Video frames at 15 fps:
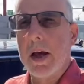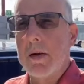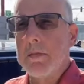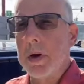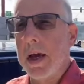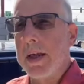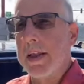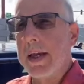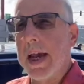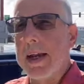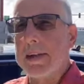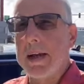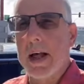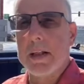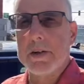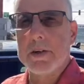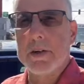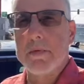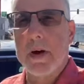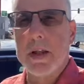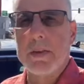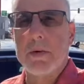and pay the $8
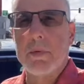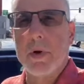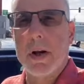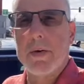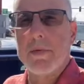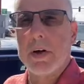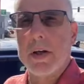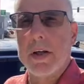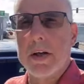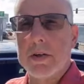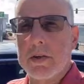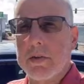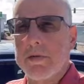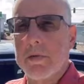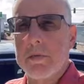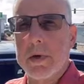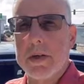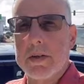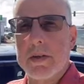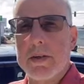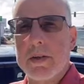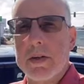a month or whatever it is, or for
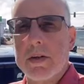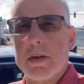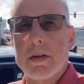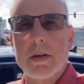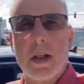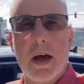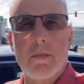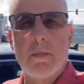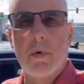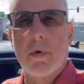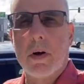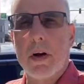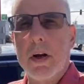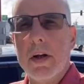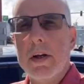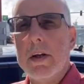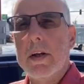businesses it's a lot more.